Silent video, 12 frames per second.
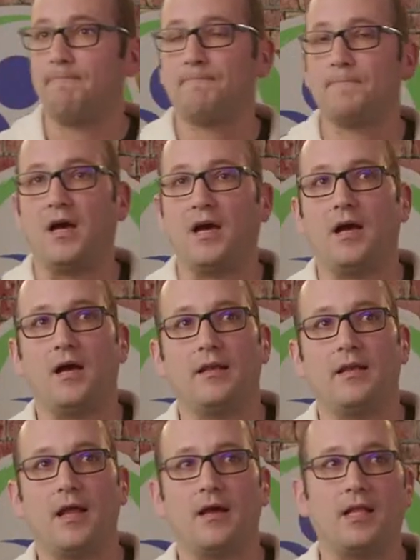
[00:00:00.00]
Uh,
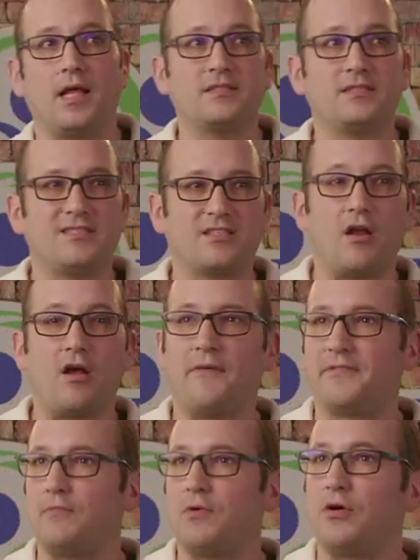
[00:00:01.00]
now let's just get off
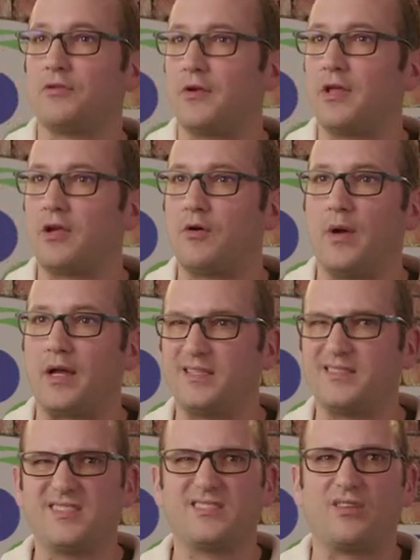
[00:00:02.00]
the mold really quick.
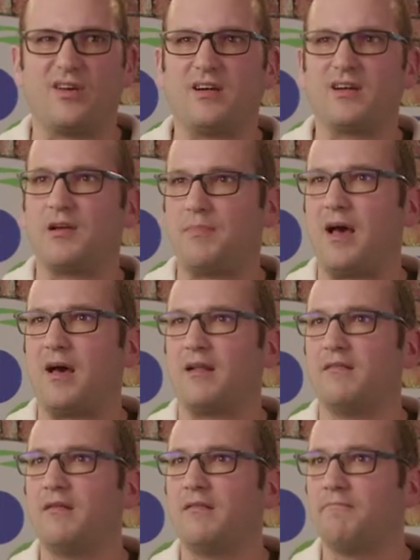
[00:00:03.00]
Let's just talk about
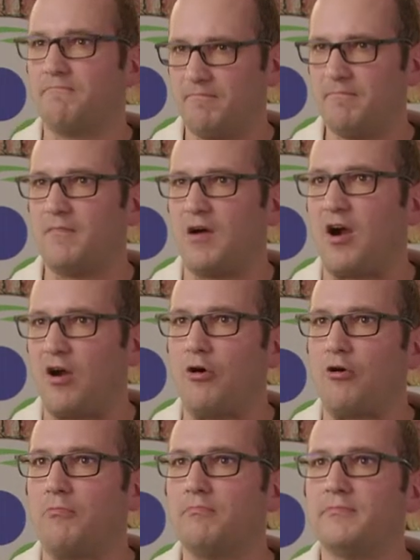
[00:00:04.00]
our
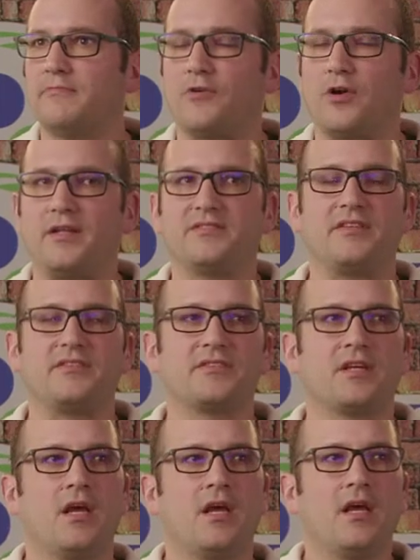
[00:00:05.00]
home, for instance.
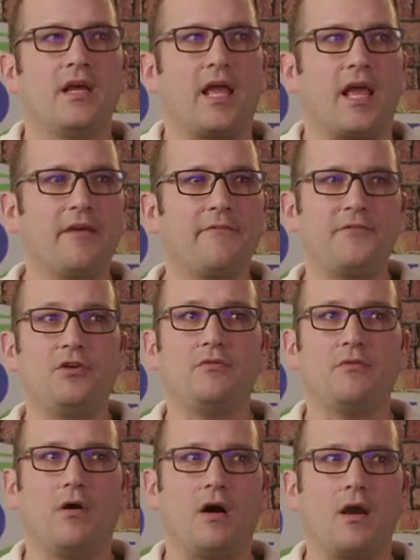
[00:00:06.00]
If
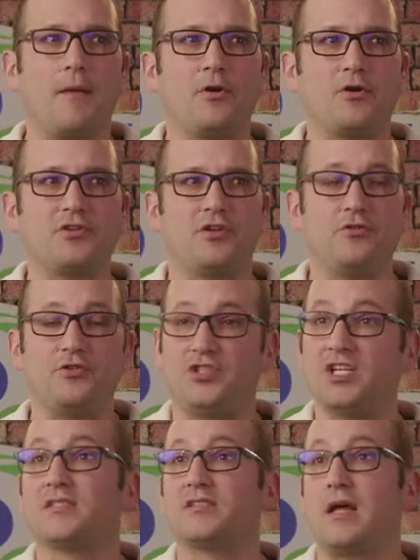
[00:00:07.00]
you are a person who
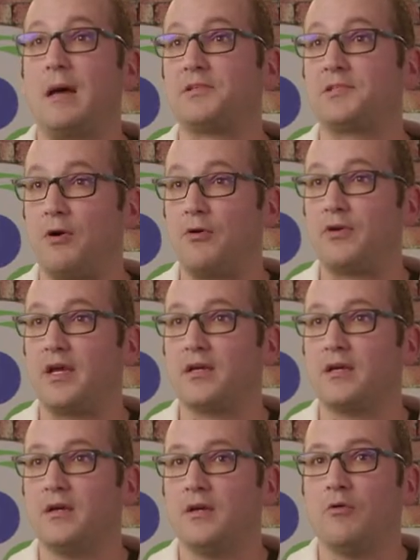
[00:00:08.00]
just stopped smoking,
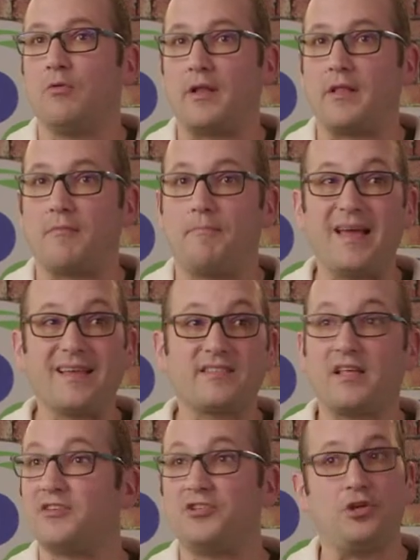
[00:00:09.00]
one of the best
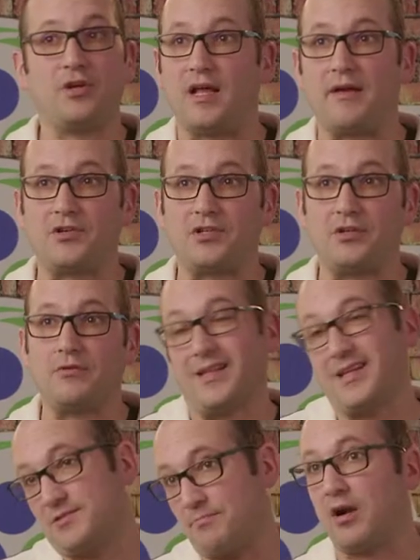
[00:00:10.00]
things you could ever do, and
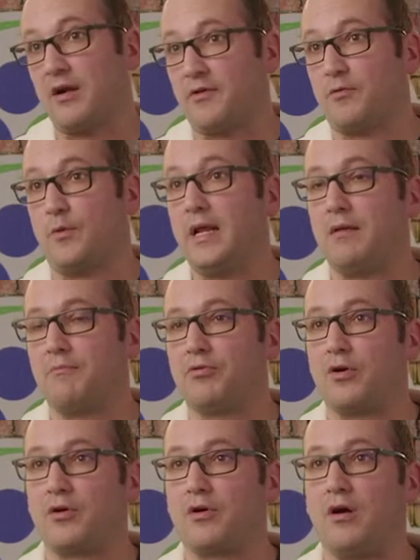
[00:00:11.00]
that's part of the weaning
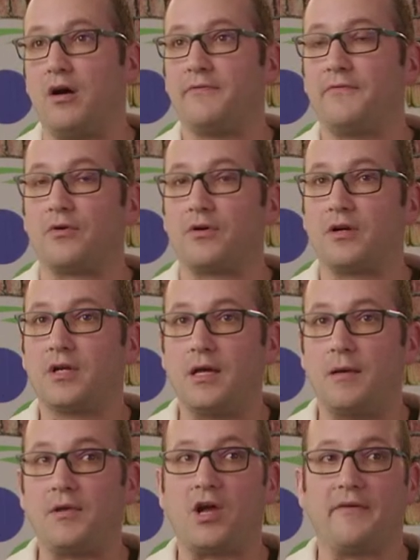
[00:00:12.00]
protocol for
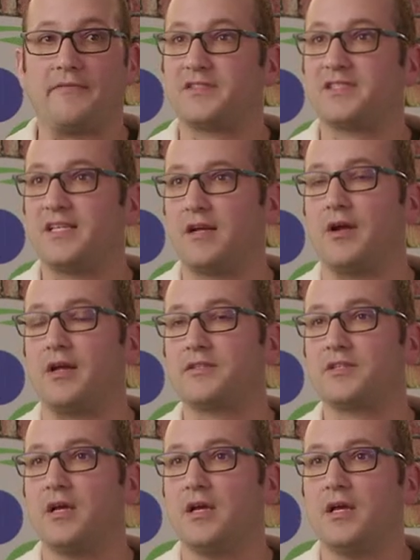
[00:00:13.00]
coming off of cigarettes,
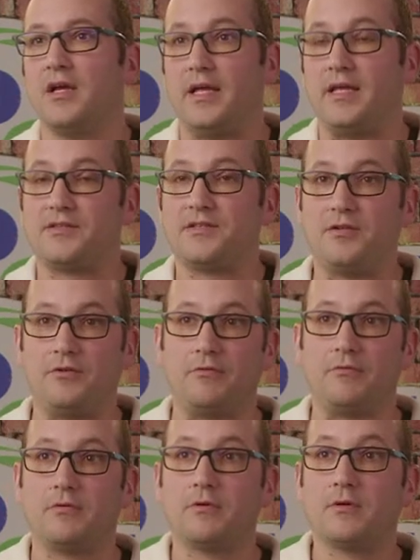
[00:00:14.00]
is
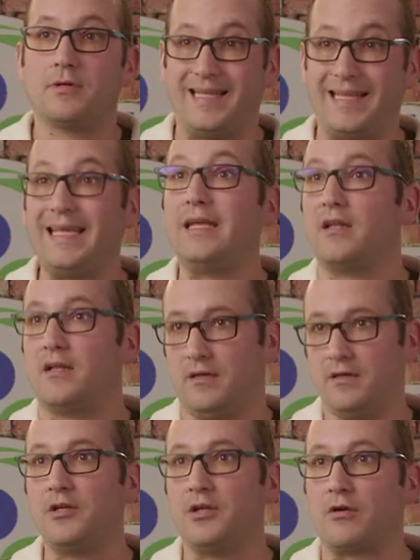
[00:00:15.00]
to clean
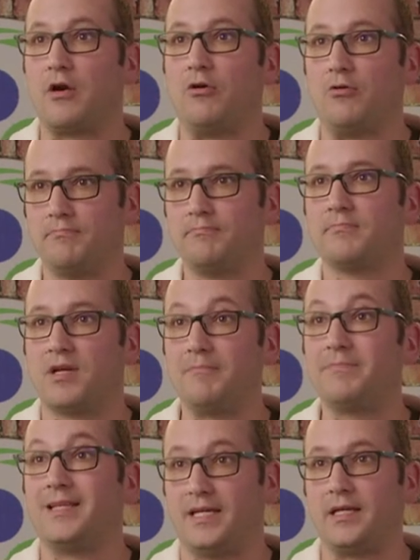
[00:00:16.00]
your home
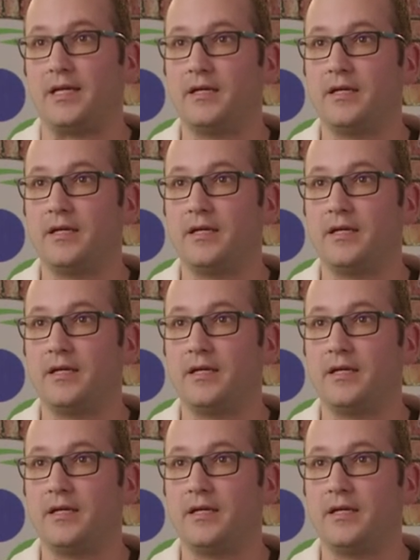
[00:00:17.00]
completely.